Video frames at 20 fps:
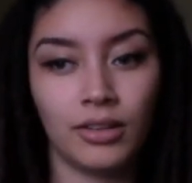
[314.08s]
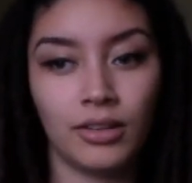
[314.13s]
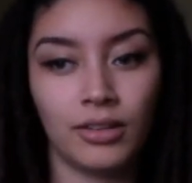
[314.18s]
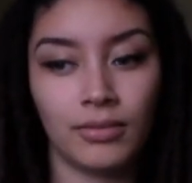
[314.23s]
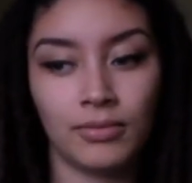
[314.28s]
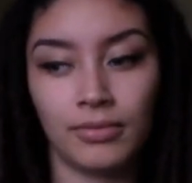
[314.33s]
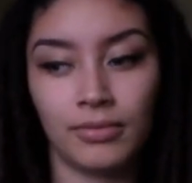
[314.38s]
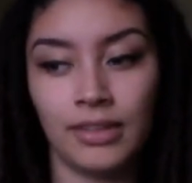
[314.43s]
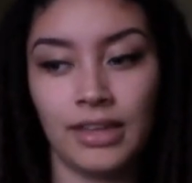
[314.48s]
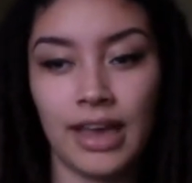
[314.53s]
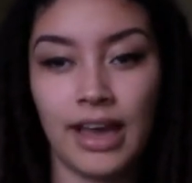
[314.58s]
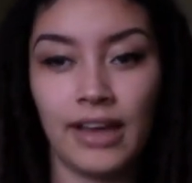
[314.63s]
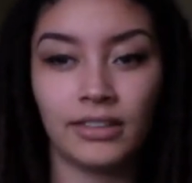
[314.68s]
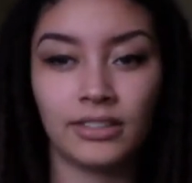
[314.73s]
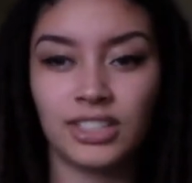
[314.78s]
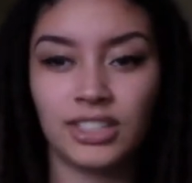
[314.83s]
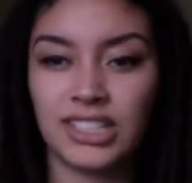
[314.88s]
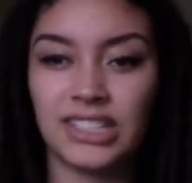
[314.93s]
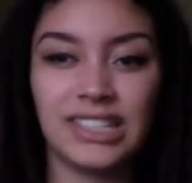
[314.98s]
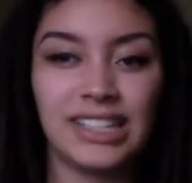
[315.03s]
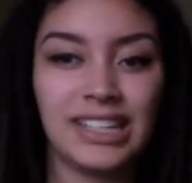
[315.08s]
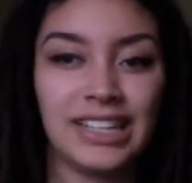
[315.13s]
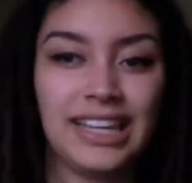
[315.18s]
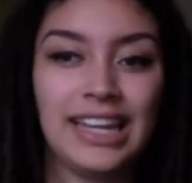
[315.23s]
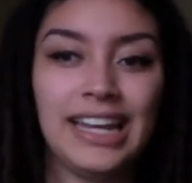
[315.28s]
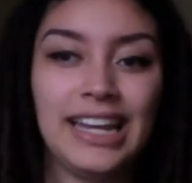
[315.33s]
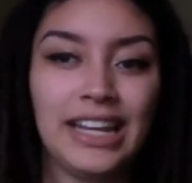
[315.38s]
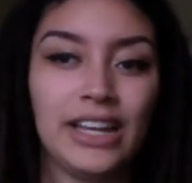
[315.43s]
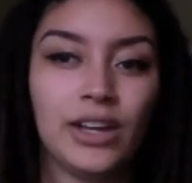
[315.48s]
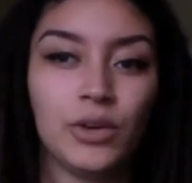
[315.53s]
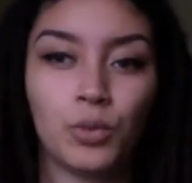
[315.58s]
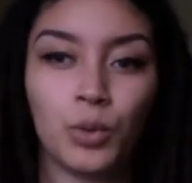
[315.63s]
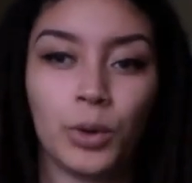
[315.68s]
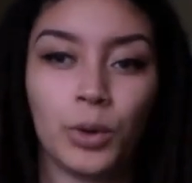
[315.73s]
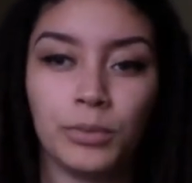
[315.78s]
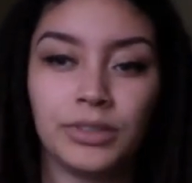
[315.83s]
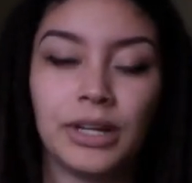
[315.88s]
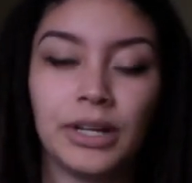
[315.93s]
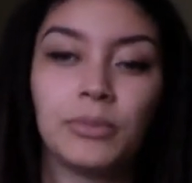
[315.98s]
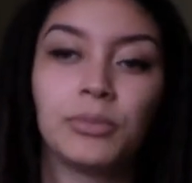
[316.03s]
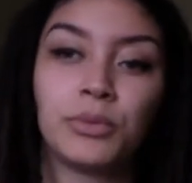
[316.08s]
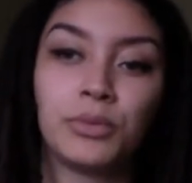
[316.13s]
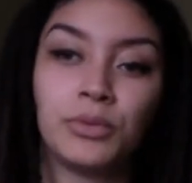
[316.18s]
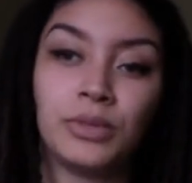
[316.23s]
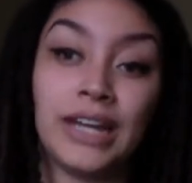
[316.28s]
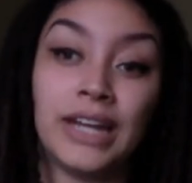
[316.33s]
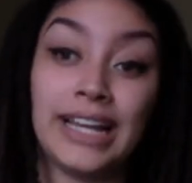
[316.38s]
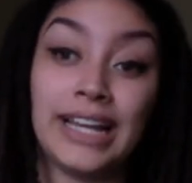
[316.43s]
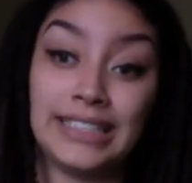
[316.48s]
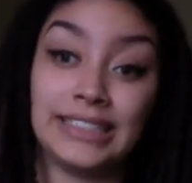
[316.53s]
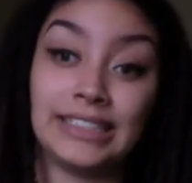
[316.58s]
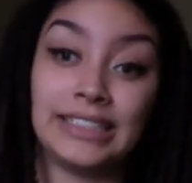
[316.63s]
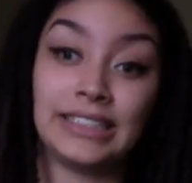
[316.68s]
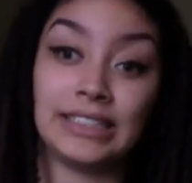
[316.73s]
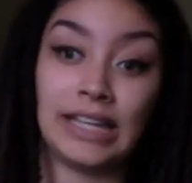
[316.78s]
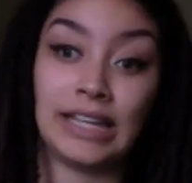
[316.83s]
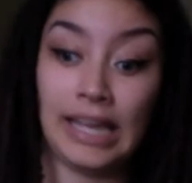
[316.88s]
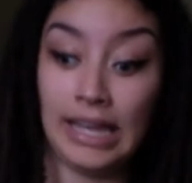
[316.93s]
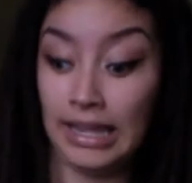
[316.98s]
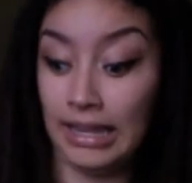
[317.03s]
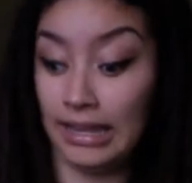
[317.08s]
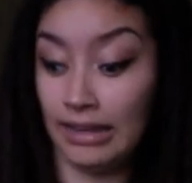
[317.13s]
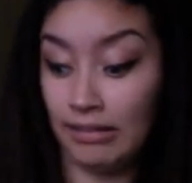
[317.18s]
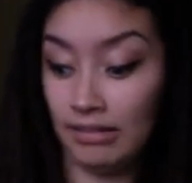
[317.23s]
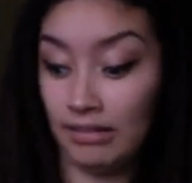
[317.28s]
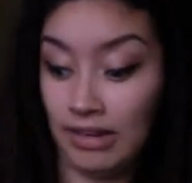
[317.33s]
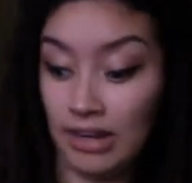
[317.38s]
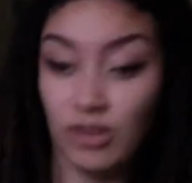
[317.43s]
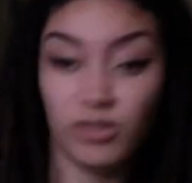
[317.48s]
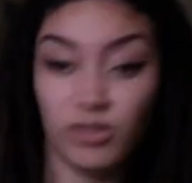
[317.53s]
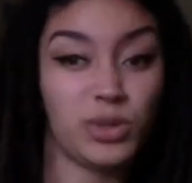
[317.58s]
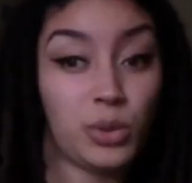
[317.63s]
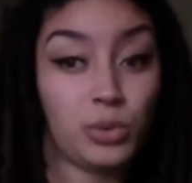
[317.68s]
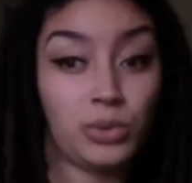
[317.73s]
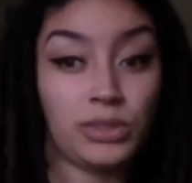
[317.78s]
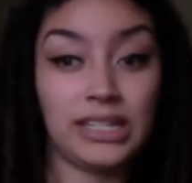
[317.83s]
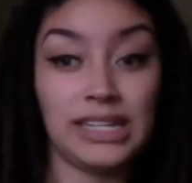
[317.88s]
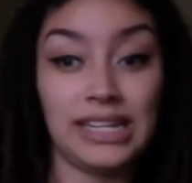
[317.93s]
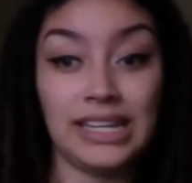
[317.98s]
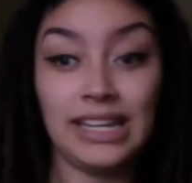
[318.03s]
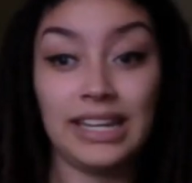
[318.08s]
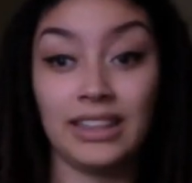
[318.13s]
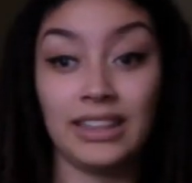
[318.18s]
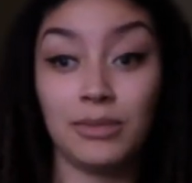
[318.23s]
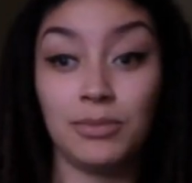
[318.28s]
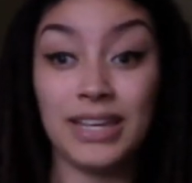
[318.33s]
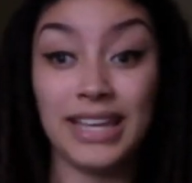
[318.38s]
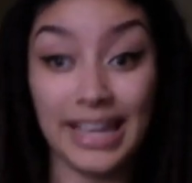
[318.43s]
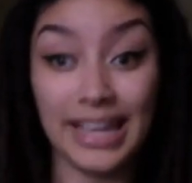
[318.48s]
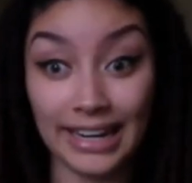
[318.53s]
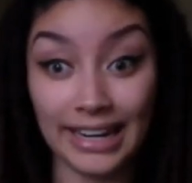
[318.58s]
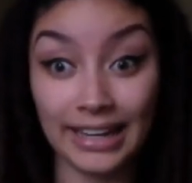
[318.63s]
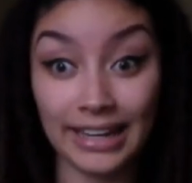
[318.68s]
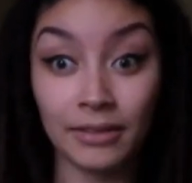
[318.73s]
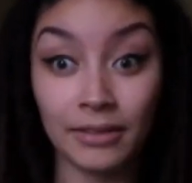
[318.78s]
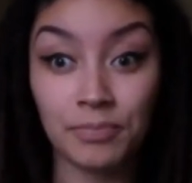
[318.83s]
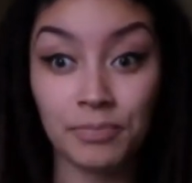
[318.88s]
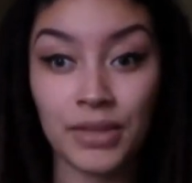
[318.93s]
yeah, just getting it warmed up nice and, toasty in the beginning.